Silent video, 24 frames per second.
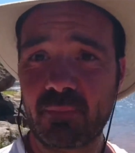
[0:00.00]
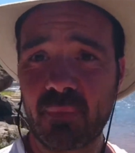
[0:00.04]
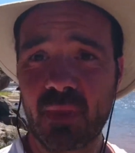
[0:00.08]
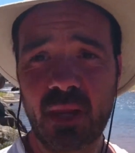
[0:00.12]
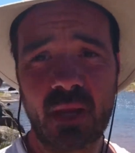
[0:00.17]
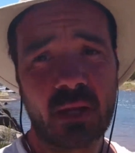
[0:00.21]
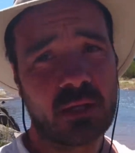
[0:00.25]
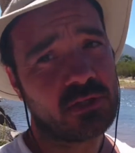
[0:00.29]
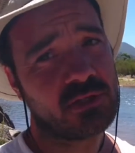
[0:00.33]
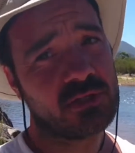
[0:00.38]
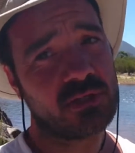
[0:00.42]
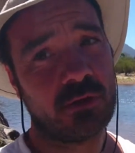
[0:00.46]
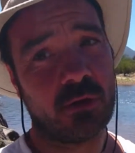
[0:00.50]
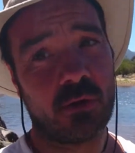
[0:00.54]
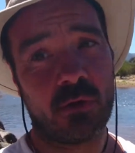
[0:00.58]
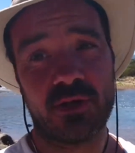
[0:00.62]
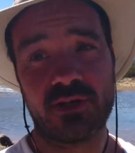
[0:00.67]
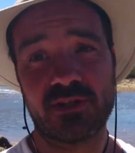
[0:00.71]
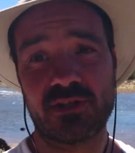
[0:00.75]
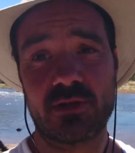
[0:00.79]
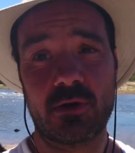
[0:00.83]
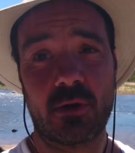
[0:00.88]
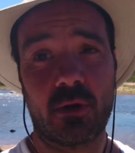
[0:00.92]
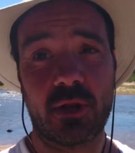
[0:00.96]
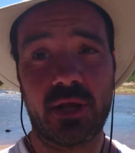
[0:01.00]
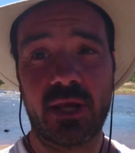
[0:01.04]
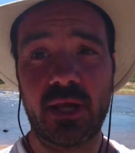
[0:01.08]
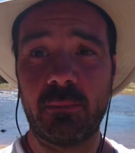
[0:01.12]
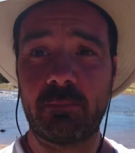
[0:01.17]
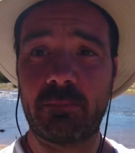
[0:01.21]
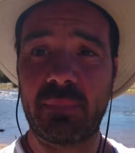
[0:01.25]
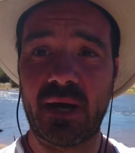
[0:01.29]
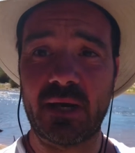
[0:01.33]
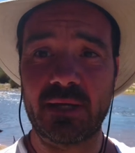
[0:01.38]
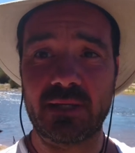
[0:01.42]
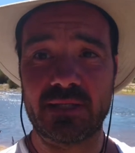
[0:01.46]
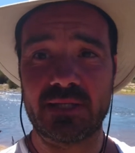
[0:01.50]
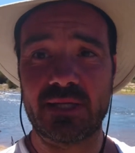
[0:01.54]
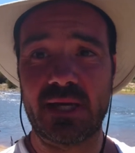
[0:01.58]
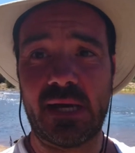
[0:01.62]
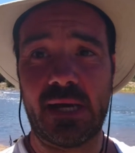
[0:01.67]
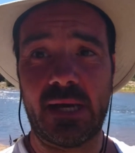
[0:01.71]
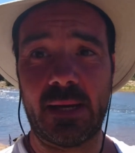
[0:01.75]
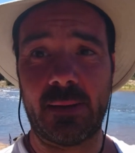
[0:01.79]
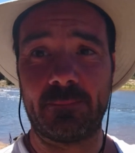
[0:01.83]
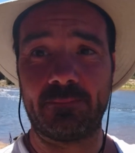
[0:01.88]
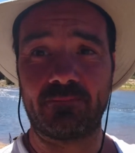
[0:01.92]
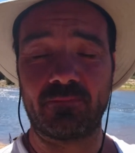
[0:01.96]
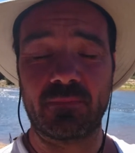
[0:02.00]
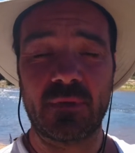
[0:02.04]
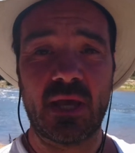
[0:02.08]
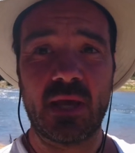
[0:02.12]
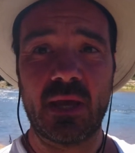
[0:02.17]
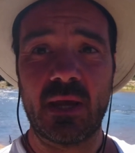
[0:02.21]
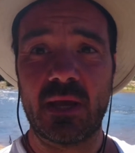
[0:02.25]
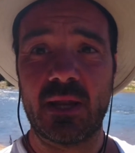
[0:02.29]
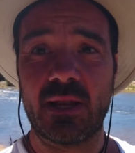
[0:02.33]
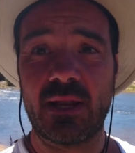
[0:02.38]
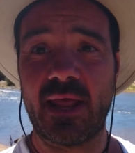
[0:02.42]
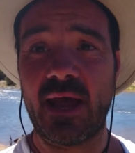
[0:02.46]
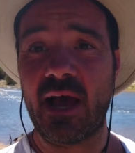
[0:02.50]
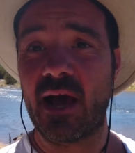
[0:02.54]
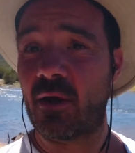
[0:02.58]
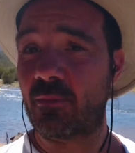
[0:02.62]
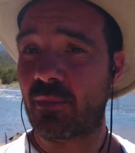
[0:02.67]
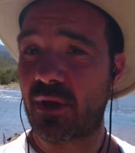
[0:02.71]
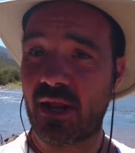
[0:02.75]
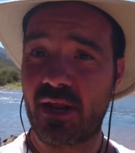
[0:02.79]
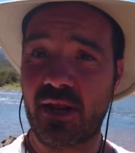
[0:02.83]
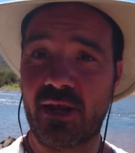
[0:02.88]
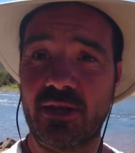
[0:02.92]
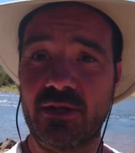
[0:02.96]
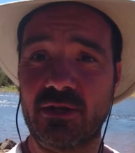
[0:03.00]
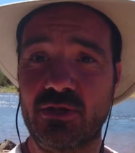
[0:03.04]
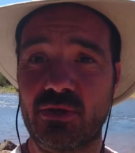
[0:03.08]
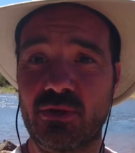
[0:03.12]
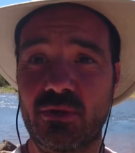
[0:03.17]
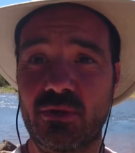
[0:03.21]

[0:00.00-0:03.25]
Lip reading: slowly, but now I'm getting into